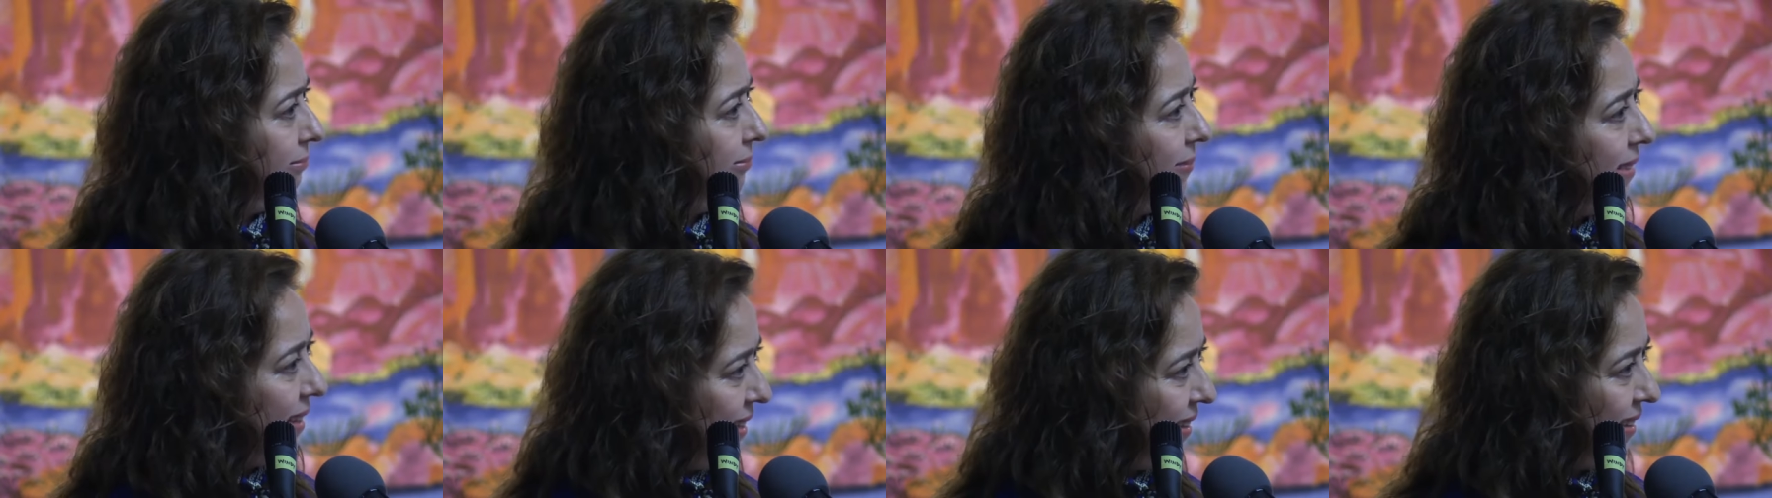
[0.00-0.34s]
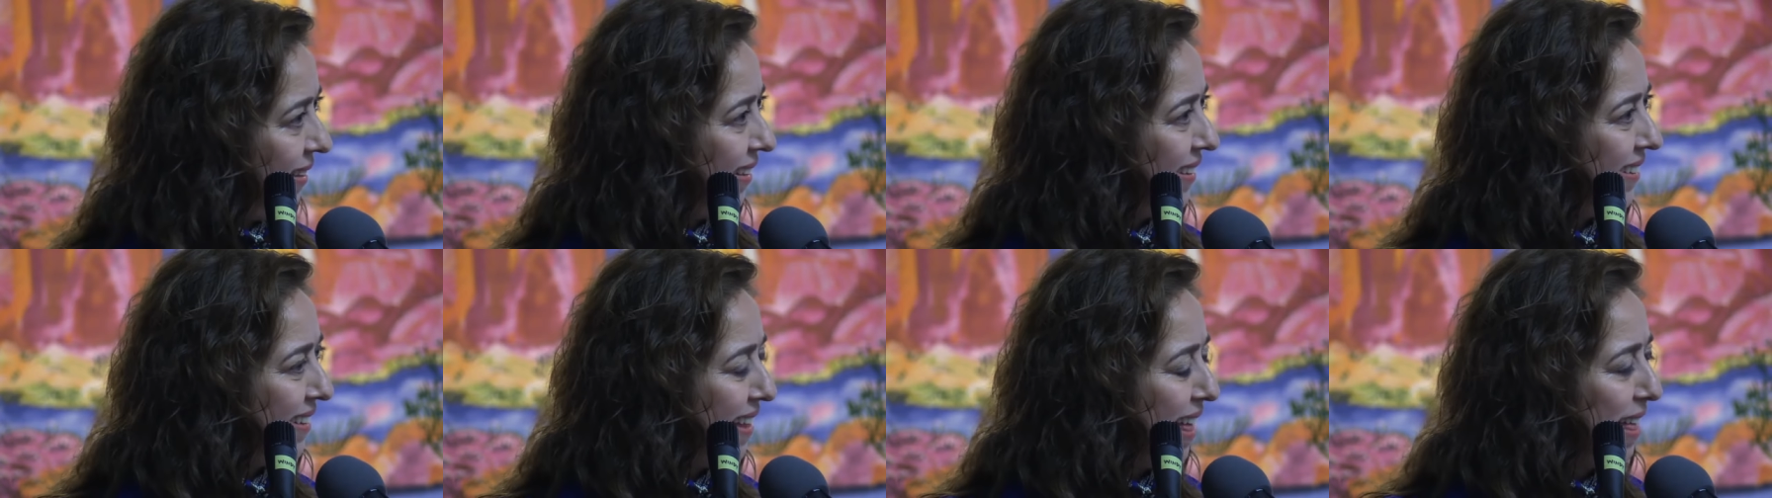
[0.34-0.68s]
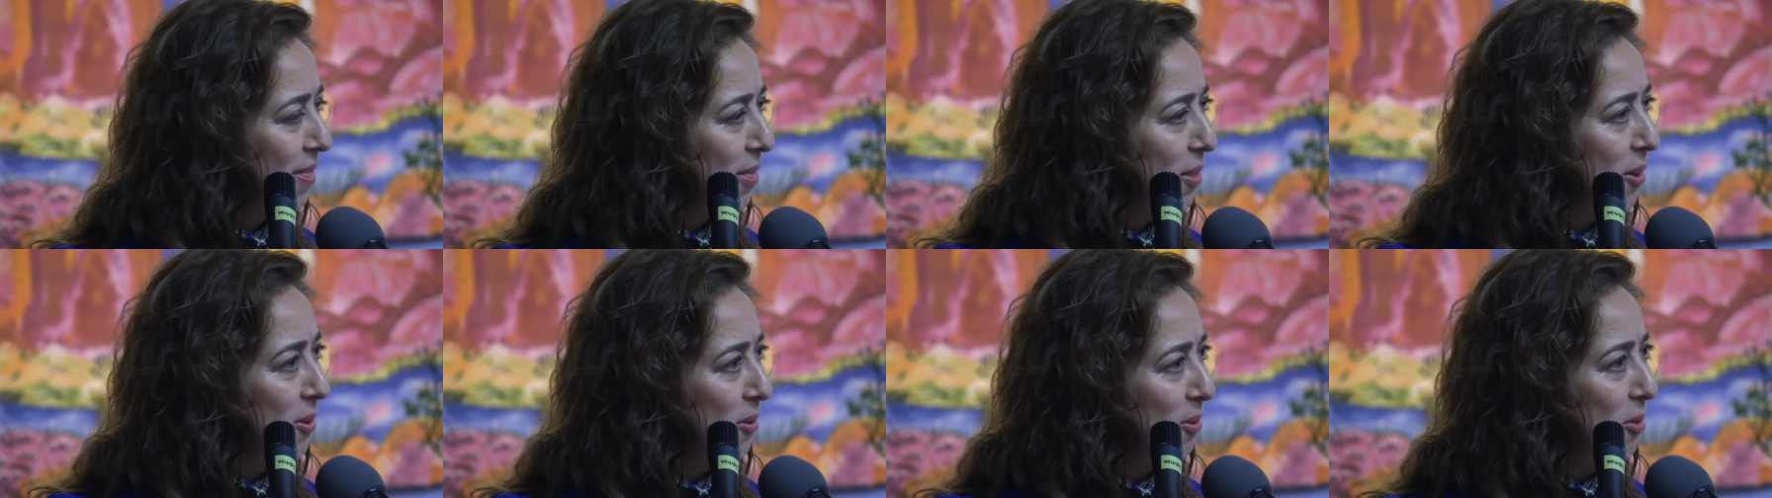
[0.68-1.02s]
yeah, is
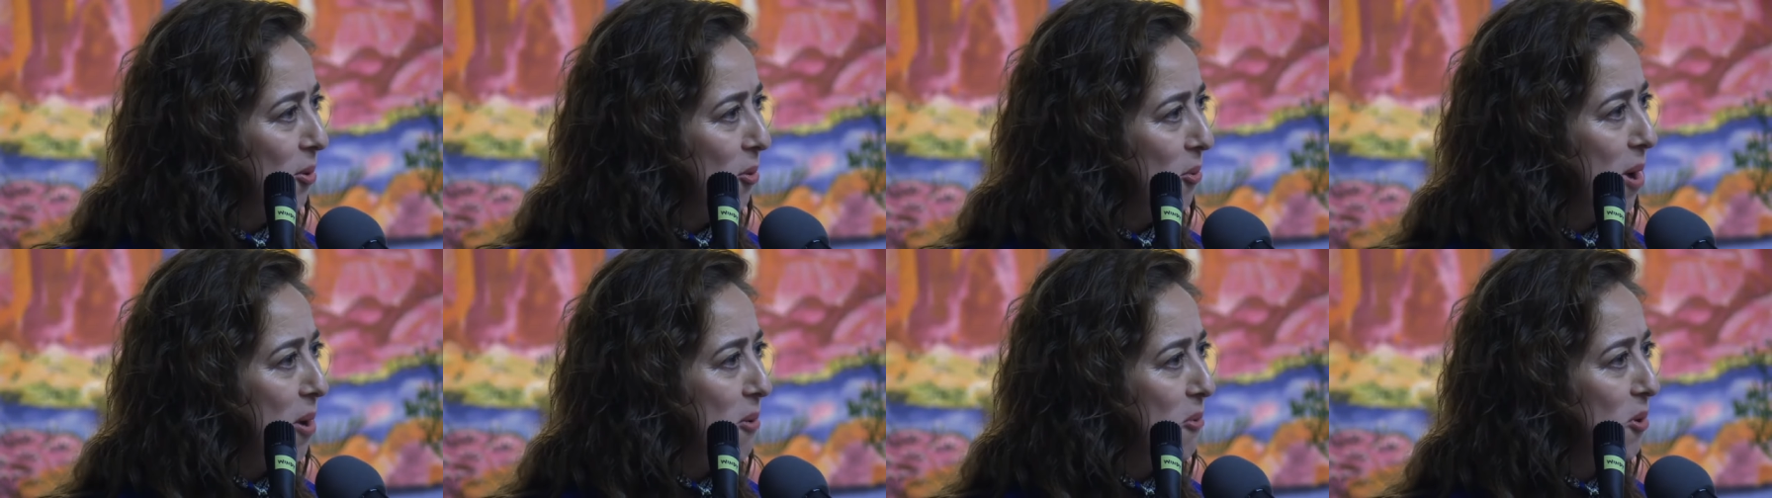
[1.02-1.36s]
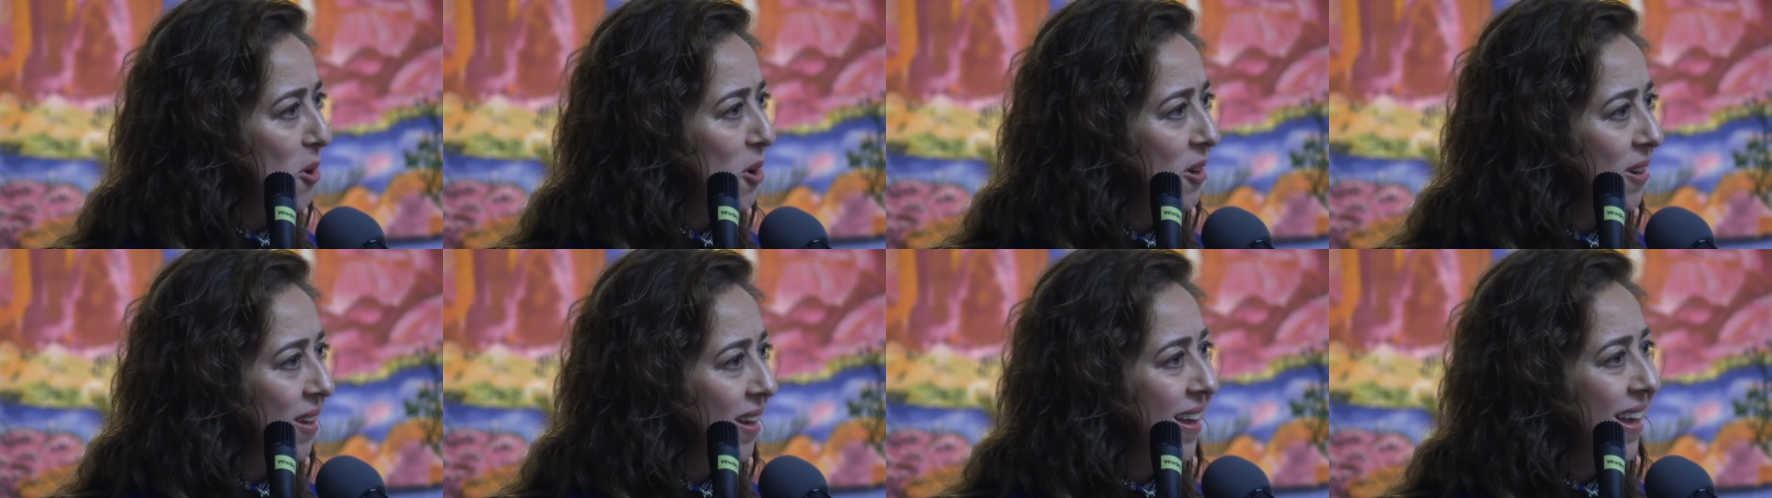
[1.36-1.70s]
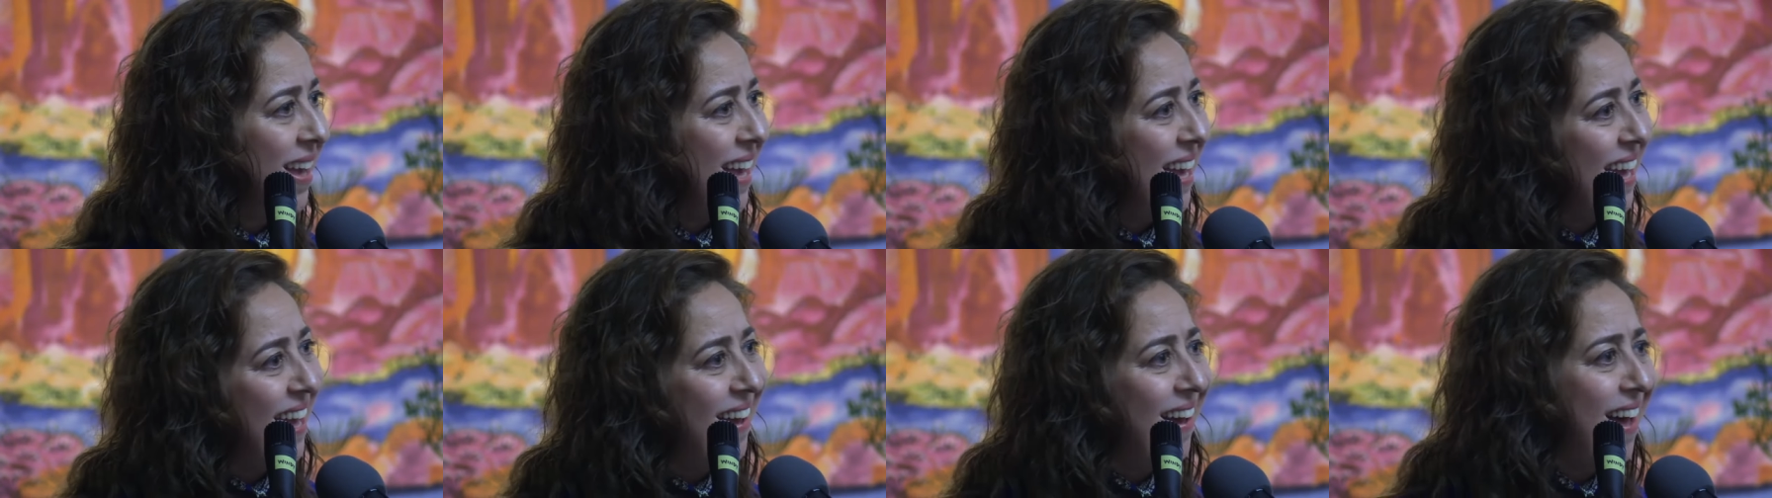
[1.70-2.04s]
that the right word?
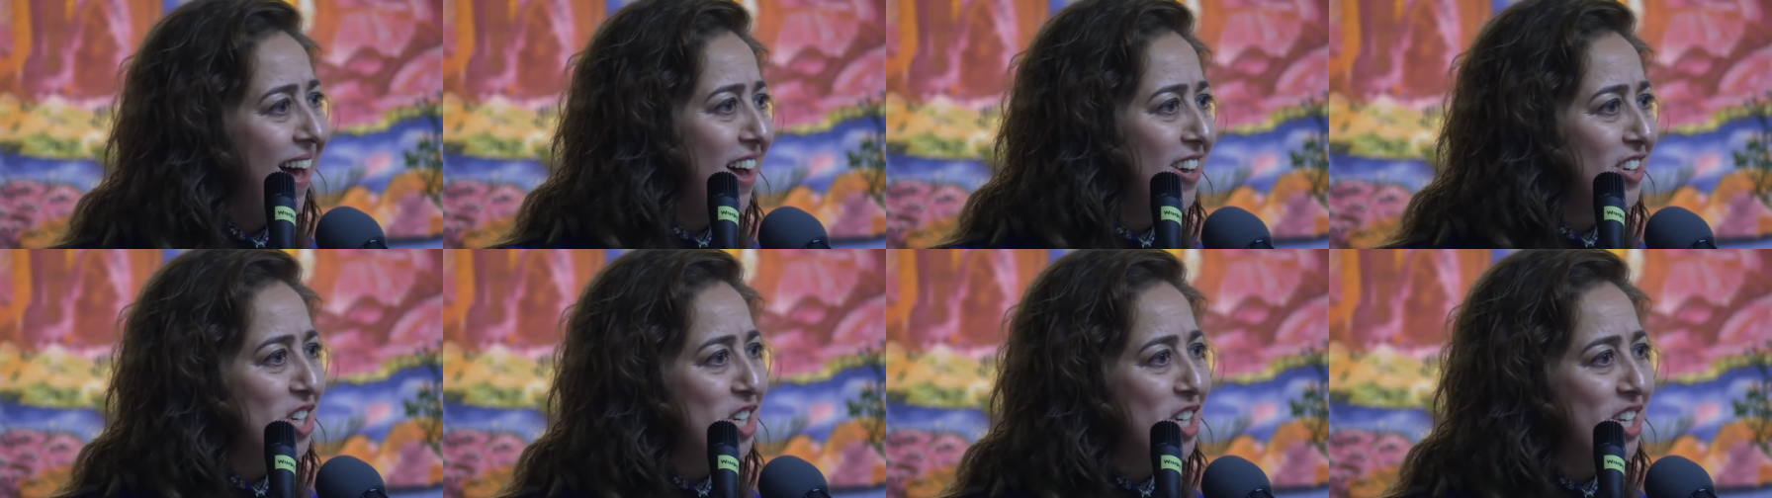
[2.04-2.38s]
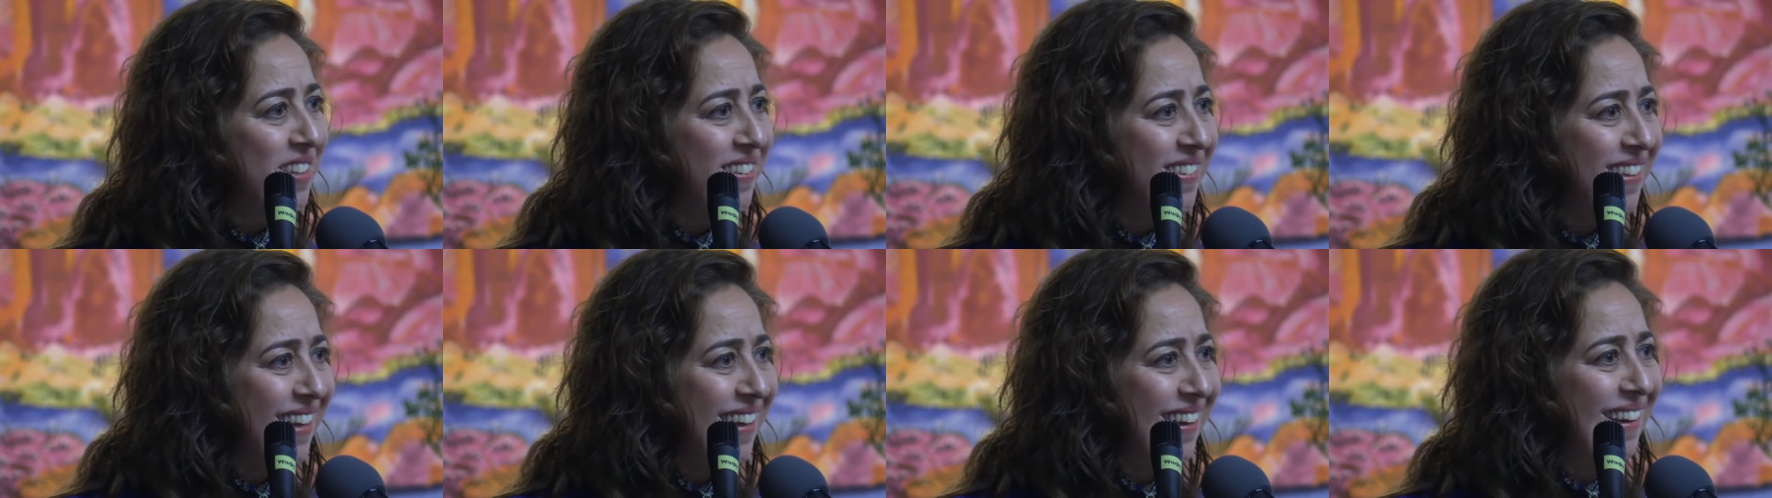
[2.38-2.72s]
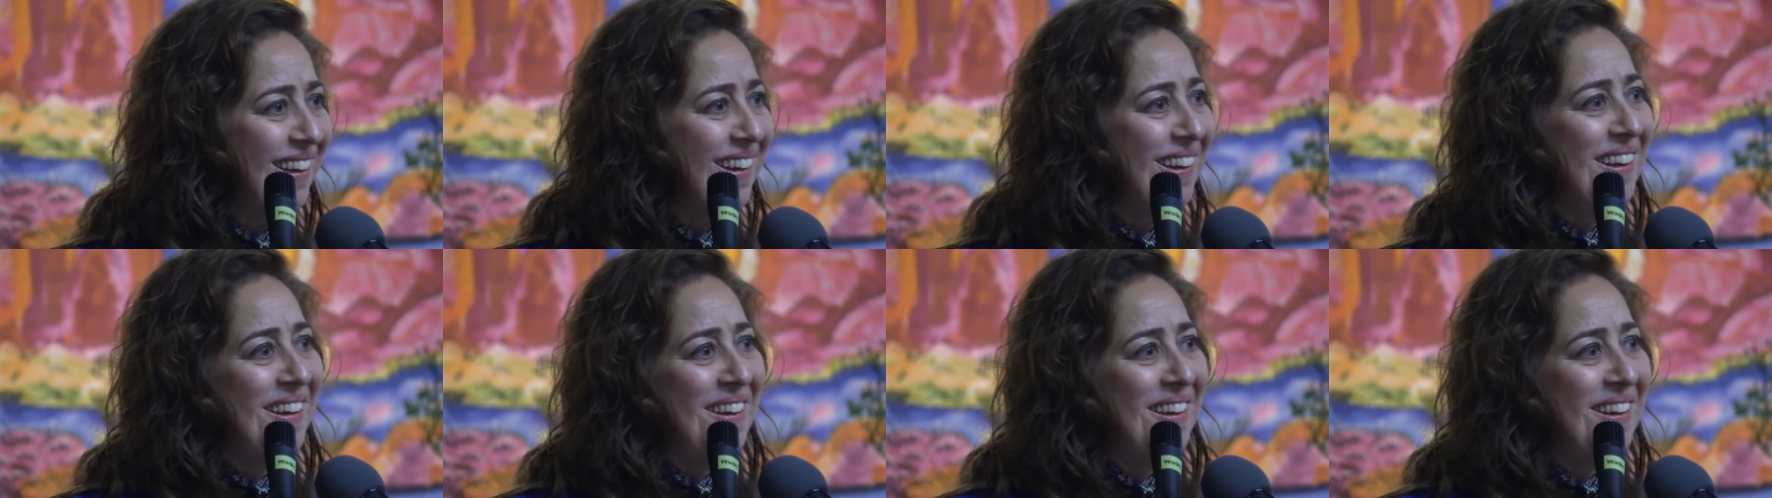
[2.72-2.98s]
Hierarchized.